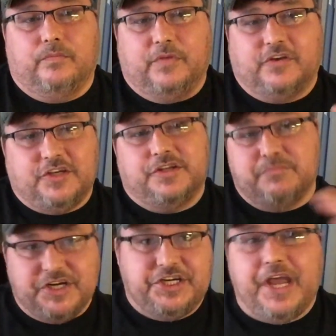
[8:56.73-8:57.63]
this is a
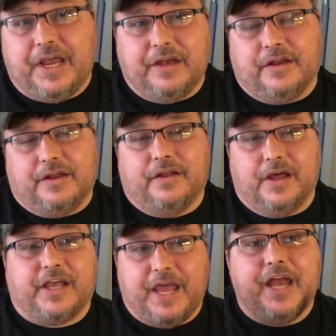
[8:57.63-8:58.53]
machine.
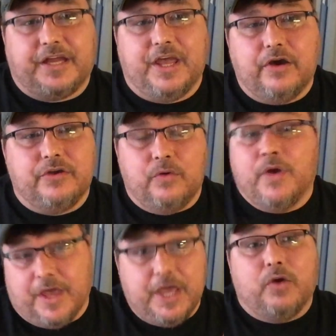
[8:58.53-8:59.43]
It can kill you.
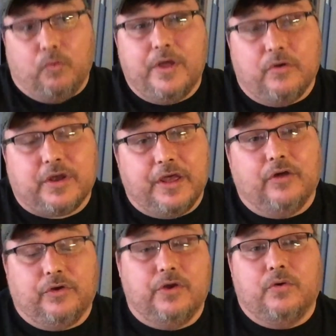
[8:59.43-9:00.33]
It will
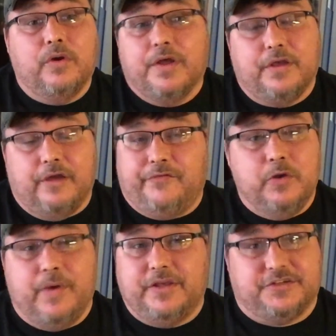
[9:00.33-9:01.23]
kill you if
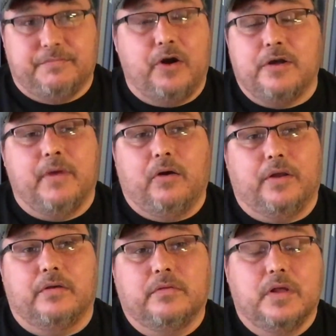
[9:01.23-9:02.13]
you ain't smart about
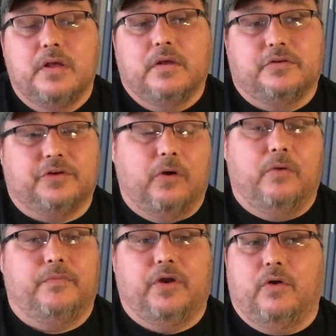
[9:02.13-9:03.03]
it.
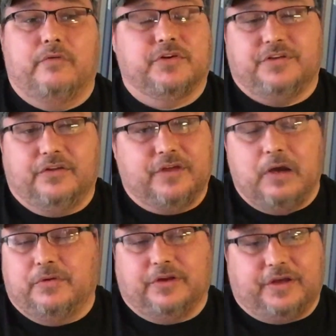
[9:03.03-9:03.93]
So, ever since I was